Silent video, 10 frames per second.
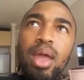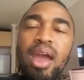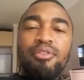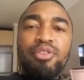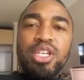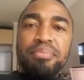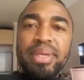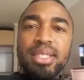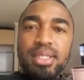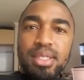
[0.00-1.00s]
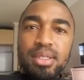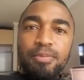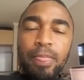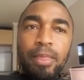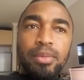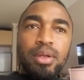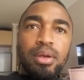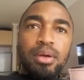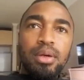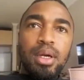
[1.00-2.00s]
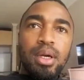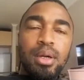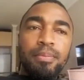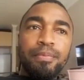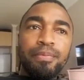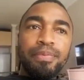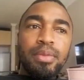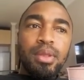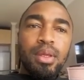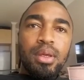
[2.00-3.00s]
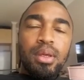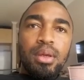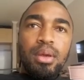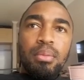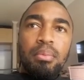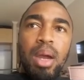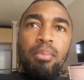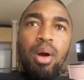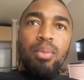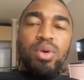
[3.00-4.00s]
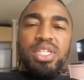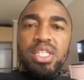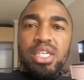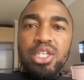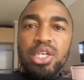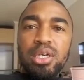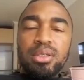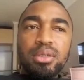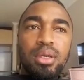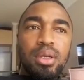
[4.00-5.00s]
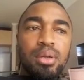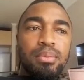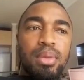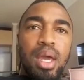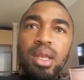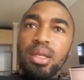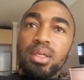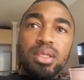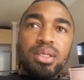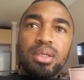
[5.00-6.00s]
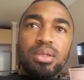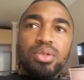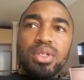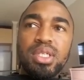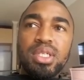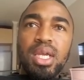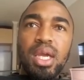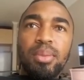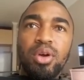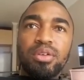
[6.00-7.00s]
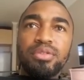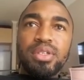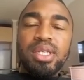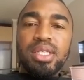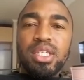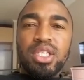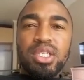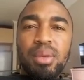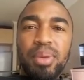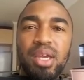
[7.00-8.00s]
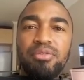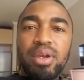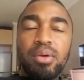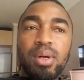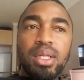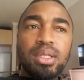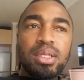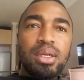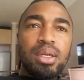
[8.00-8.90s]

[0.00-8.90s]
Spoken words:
average means, My mom was a teacher, and to this day, I'm convinced that teachers are paid very well.